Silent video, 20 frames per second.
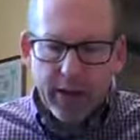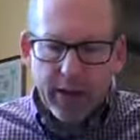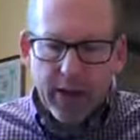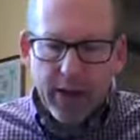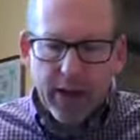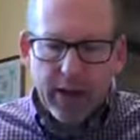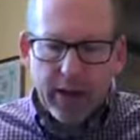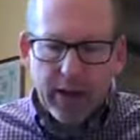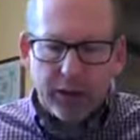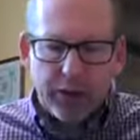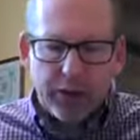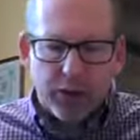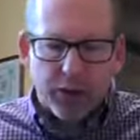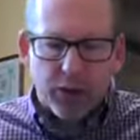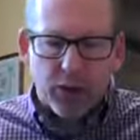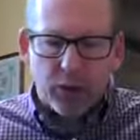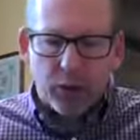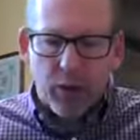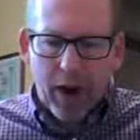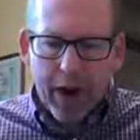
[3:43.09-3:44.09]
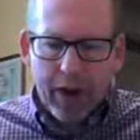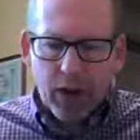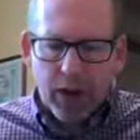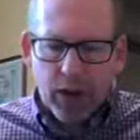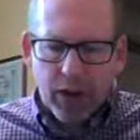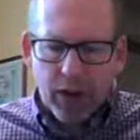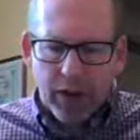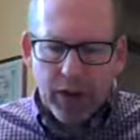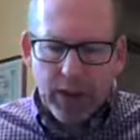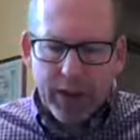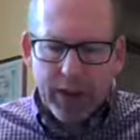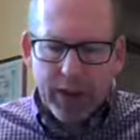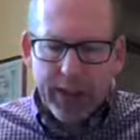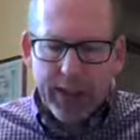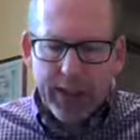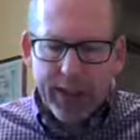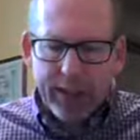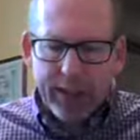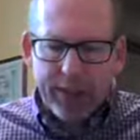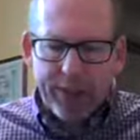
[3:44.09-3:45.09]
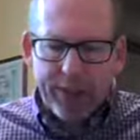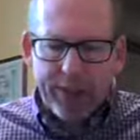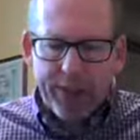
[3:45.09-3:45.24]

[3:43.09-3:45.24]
That that gives us direction in,